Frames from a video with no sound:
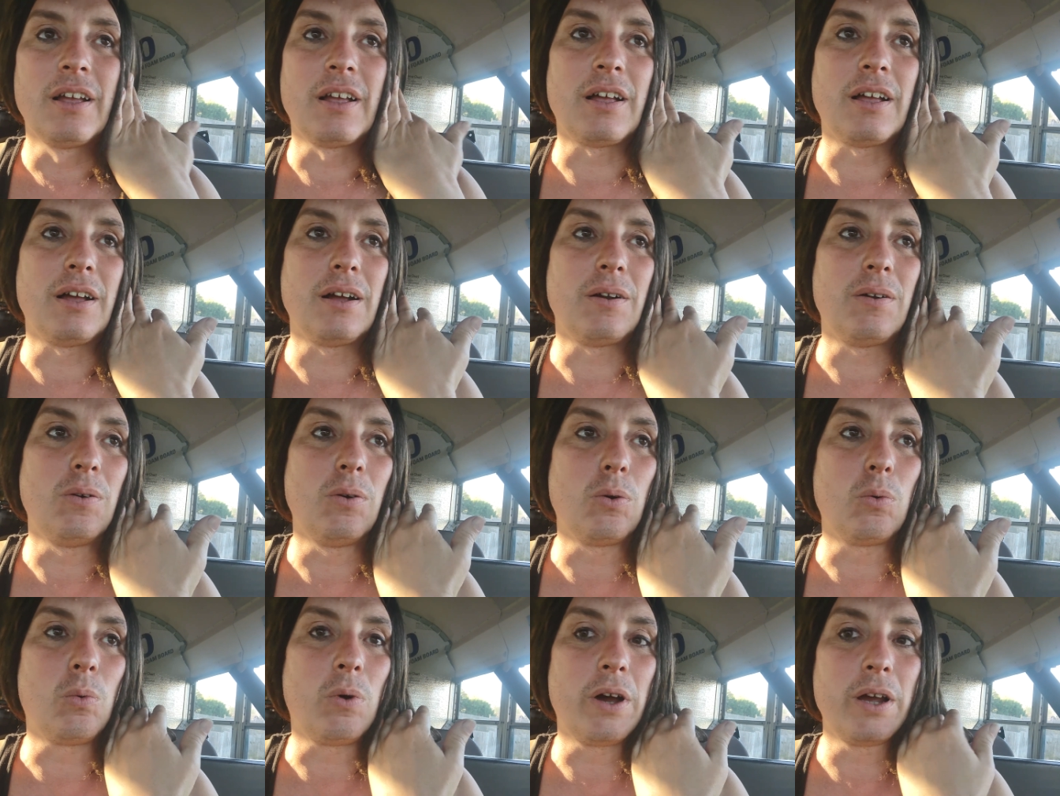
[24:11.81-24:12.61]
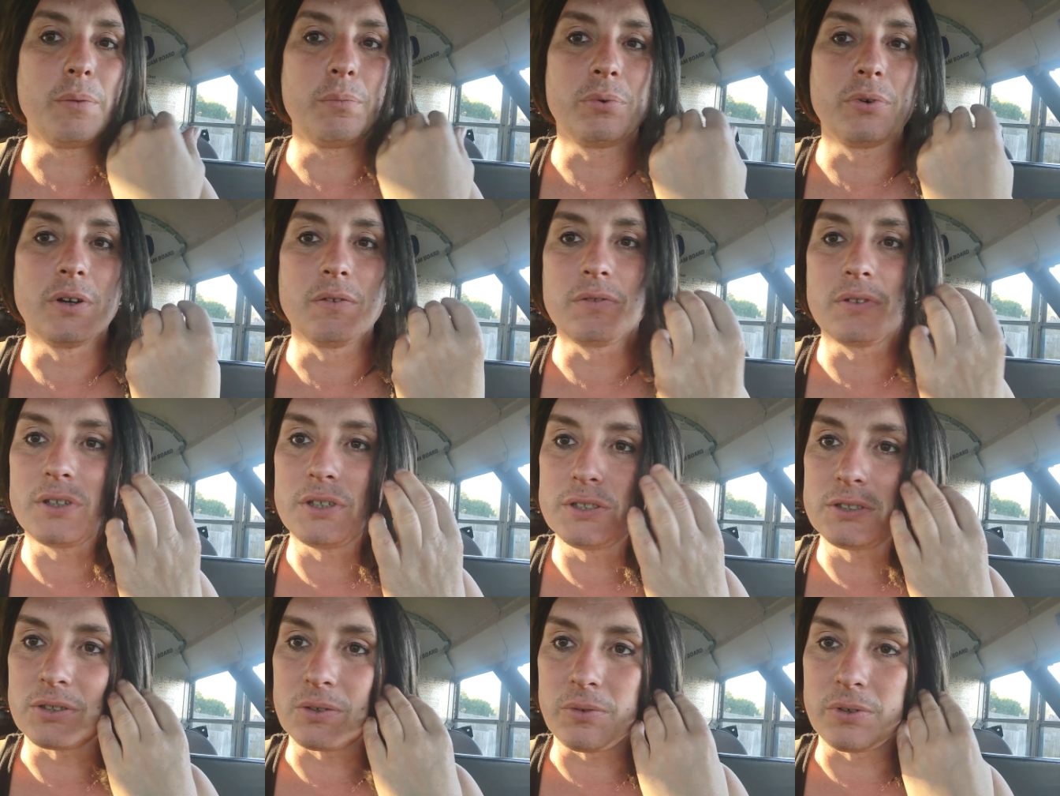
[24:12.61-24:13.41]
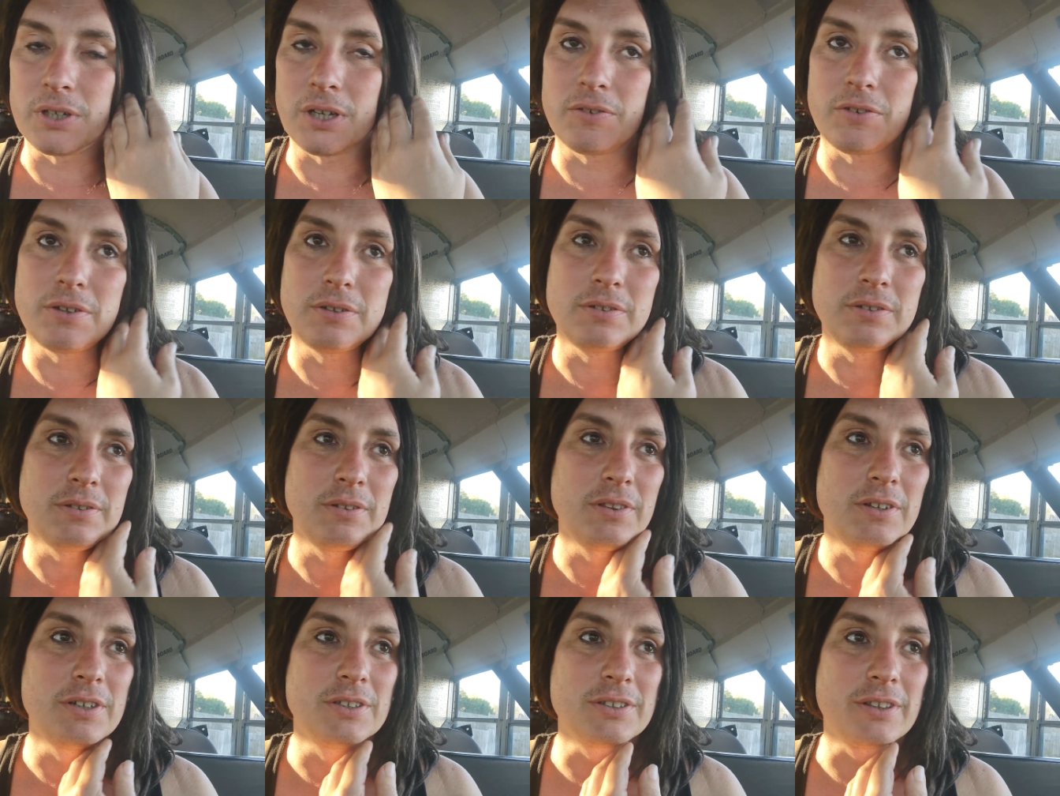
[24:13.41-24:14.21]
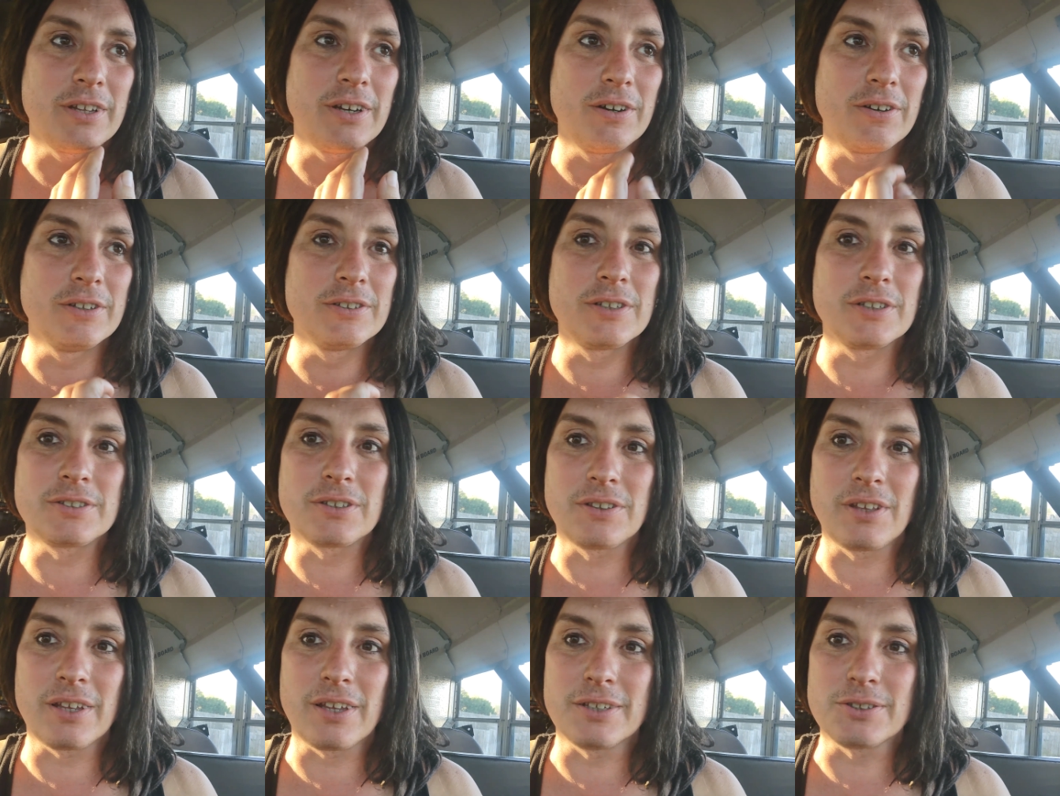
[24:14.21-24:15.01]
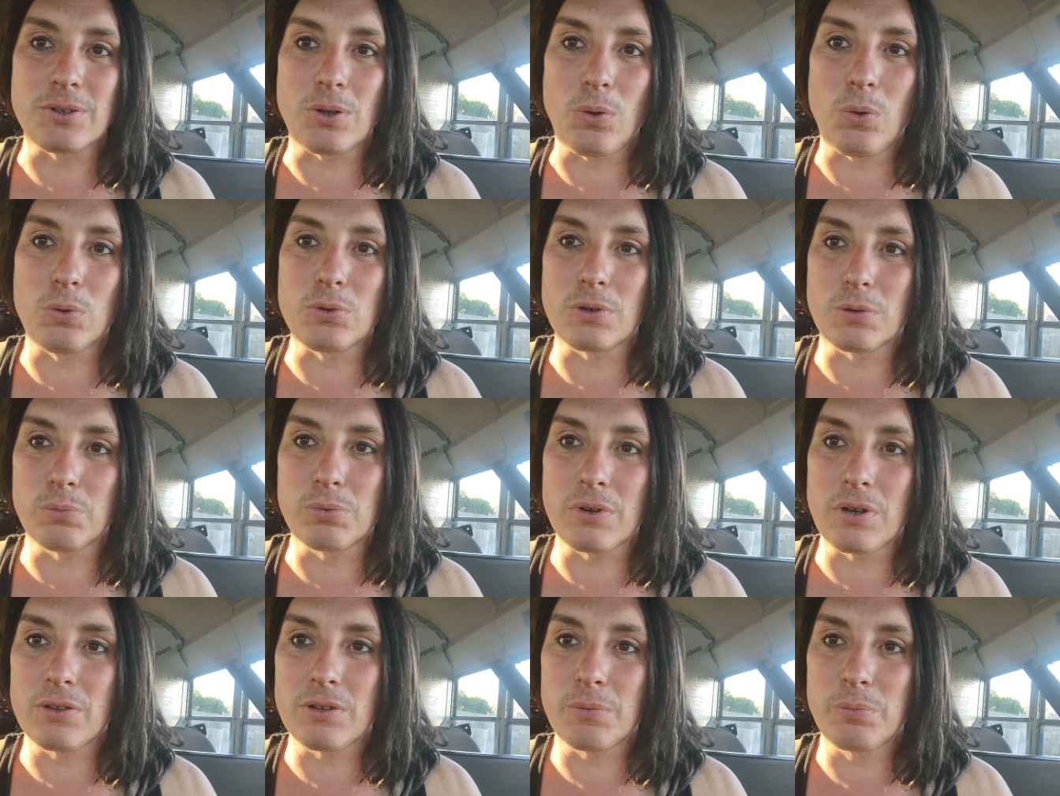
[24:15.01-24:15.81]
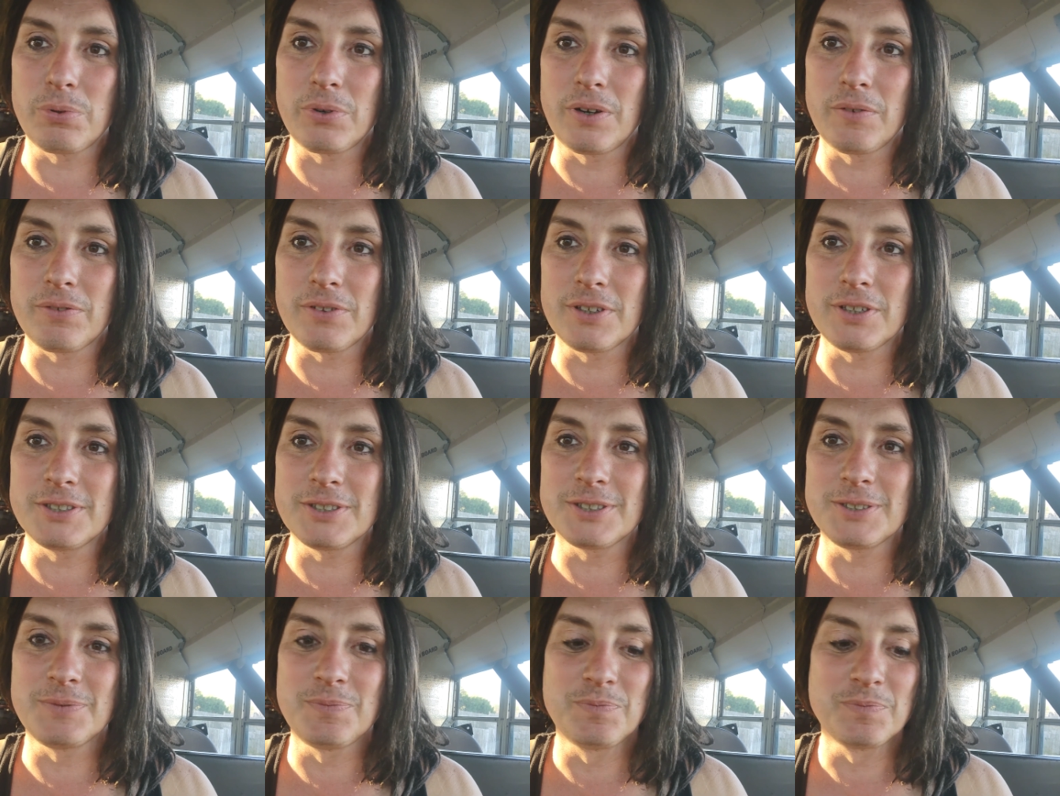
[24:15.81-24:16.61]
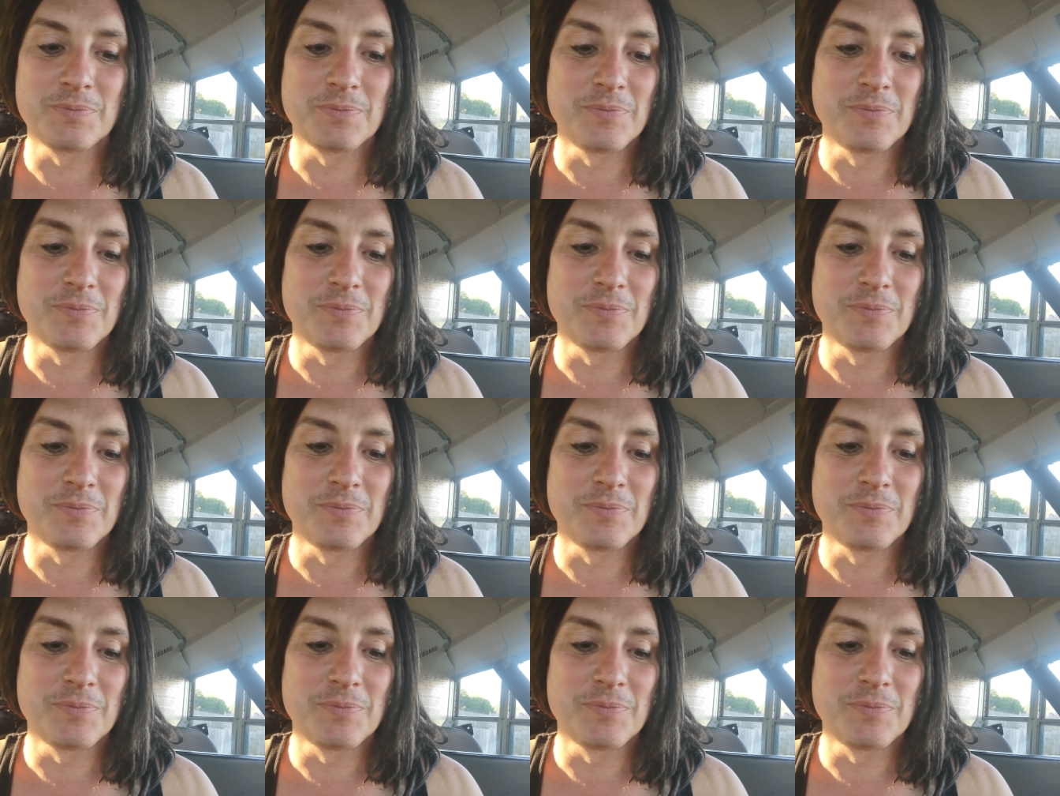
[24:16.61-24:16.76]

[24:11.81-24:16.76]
uh, or white privilege or whatever there's there is such a thing as older brother privilege,